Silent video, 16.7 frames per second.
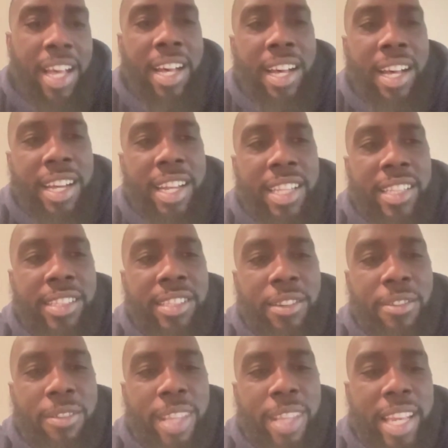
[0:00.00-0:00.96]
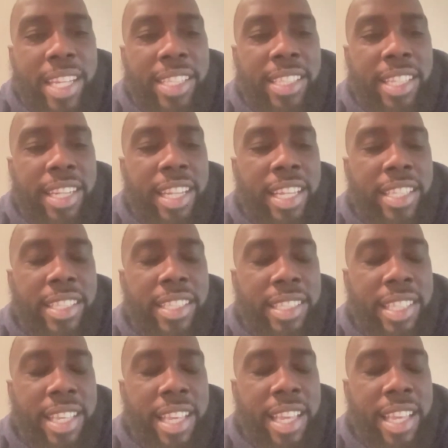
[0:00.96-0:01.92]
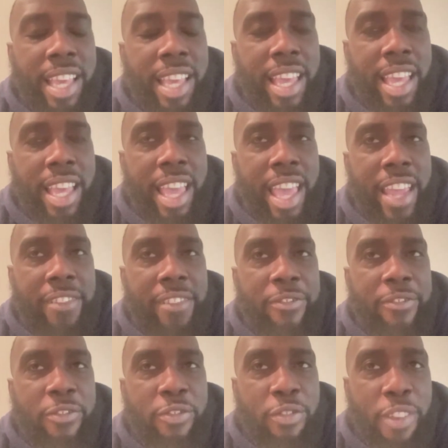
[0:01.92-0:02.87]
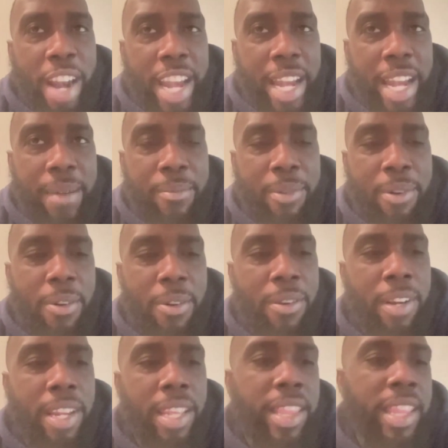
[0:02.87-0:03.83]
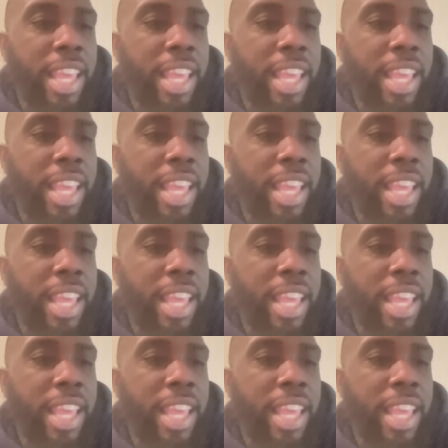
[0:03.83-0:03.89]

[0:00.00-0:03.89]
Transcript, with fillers: uh, and so that it's a it's a framework